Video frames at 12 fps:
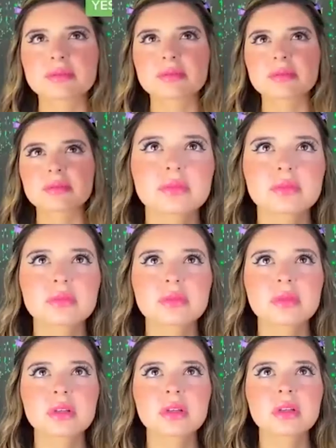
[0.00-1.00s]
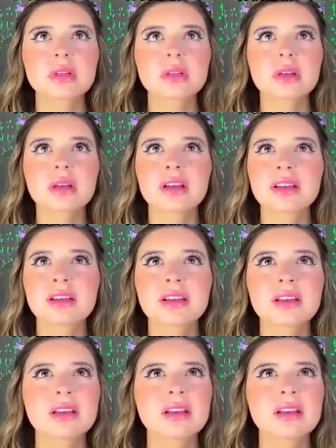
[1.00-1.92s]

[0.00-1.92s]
(no one is talking)